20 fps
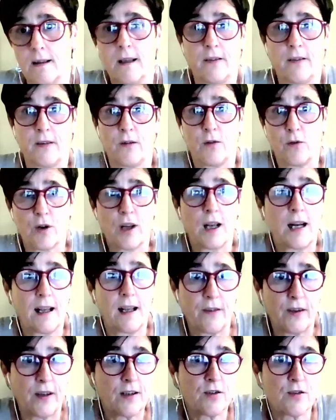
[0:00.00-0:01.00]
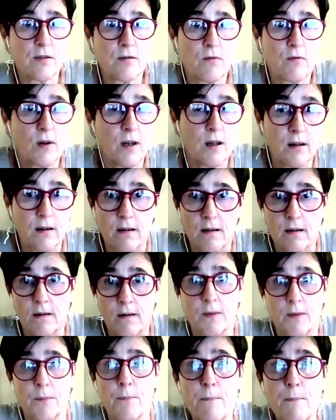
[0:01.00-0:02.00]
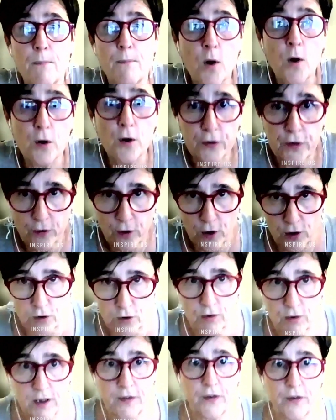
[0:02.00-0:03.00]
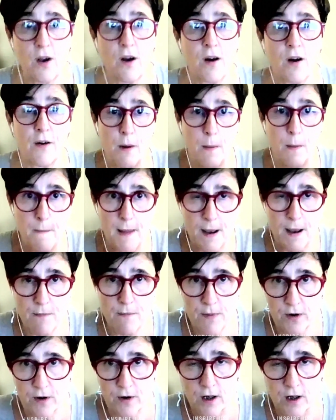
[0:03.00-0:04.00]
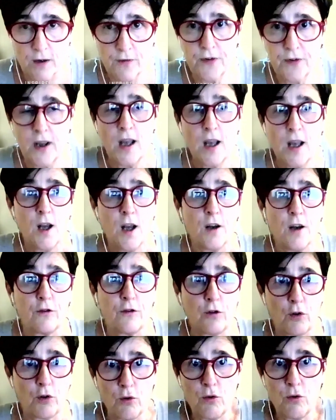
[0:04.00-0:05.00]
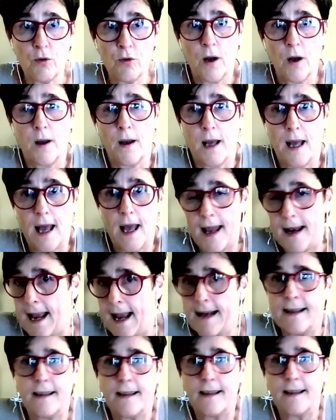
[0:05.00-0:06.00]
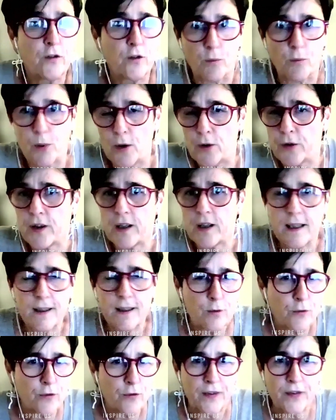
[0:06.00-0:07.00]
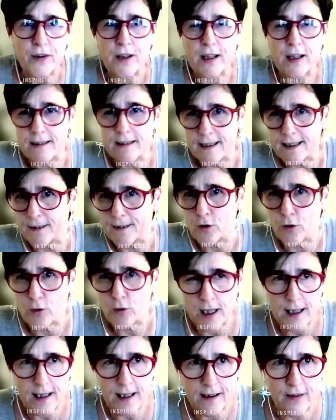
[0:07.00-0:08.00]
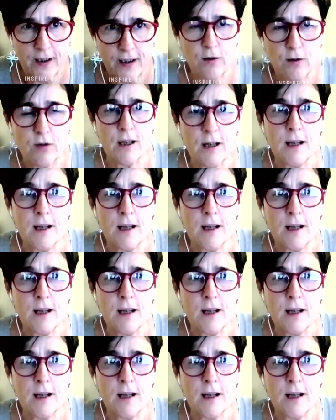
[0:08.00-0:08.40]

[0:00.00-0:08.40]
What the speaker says: an organization where most countries are a member of, and it's supposedly to facilitate trade, etc.,